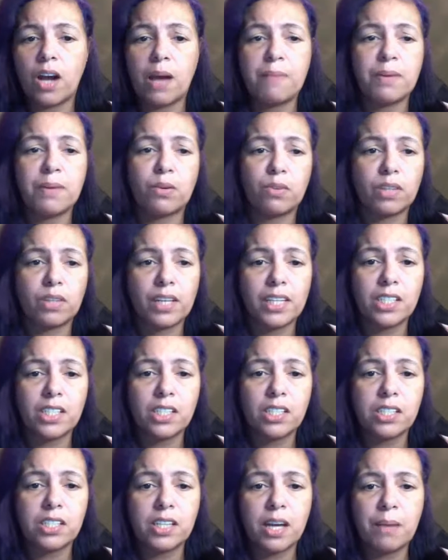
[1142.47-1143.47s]
I'm in a
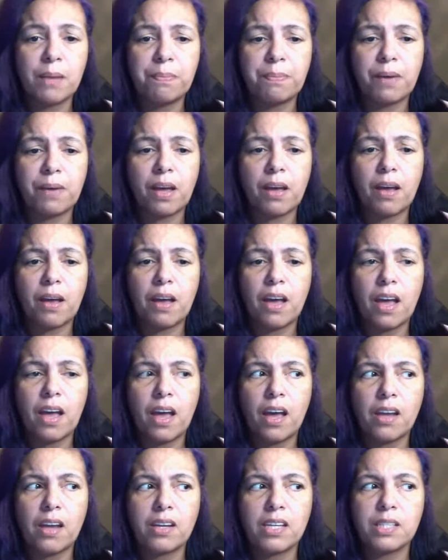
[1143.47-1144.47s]
relationship.
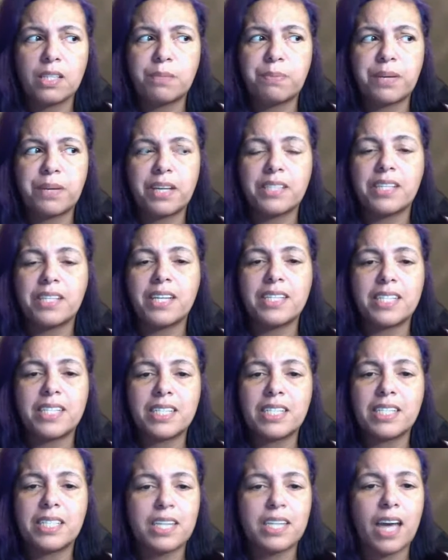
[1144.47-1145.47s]
And it's because they
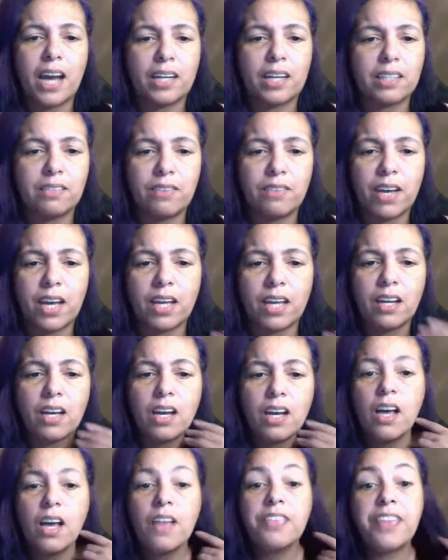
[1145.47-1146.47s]
deactivated
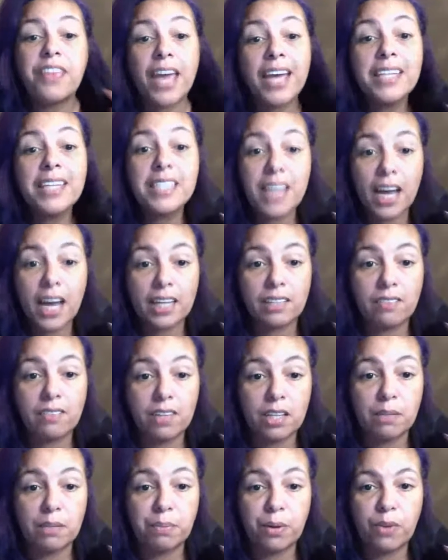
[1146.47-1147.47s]

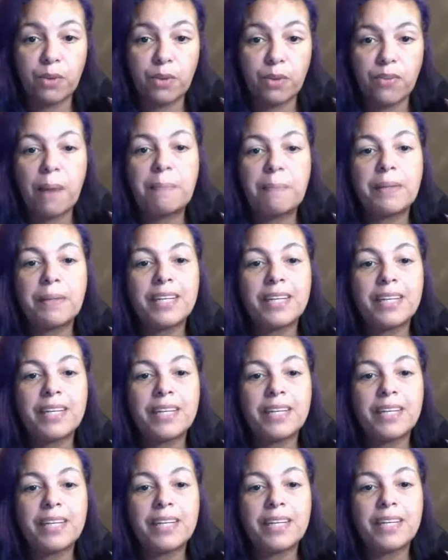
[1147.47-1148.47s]
the profile, but
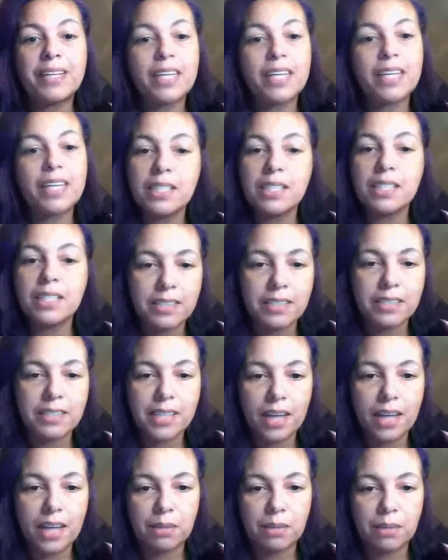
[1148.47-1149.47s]
eHarmony did not
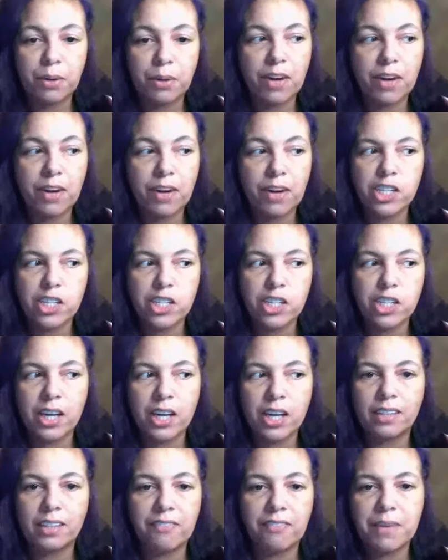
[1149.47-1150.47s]
deactivate the profile. It just kind of
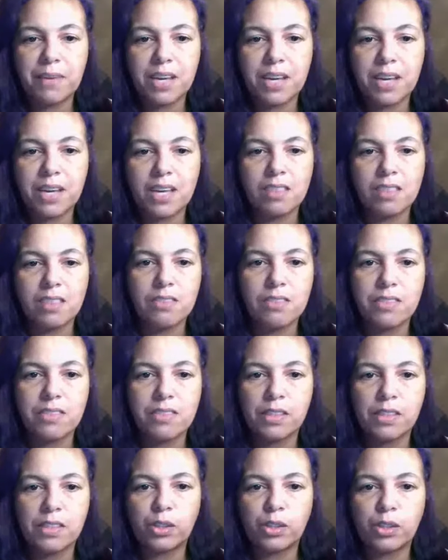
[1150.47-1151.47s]
left them in the
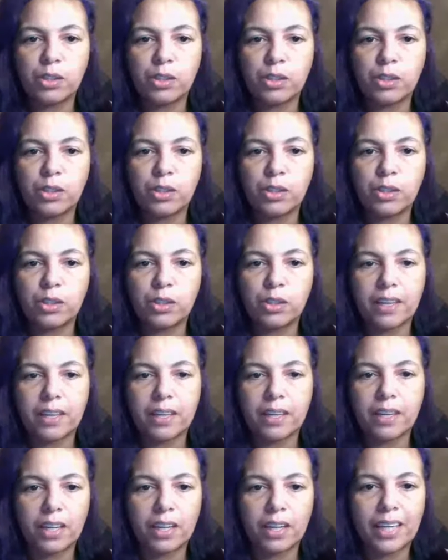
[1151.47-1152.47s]
loop to make
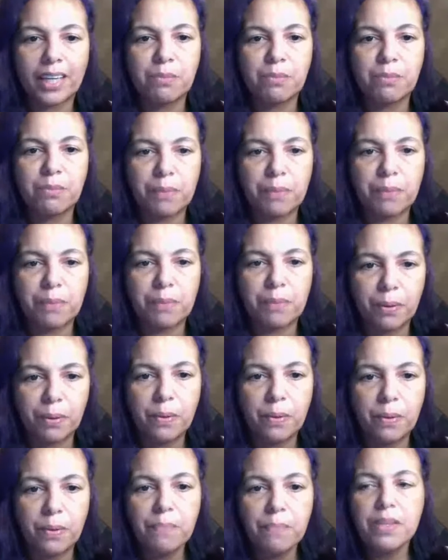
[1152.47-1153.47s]
it look like they had more
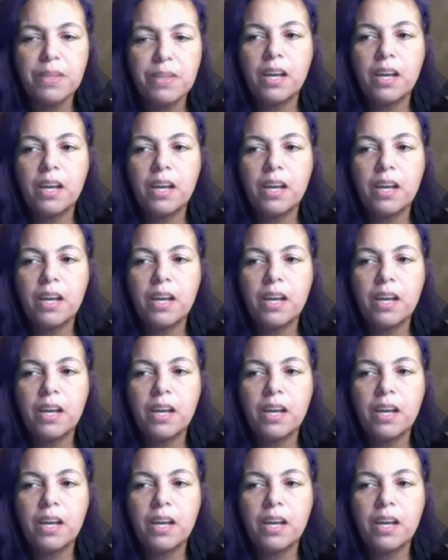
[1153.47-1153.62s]
people.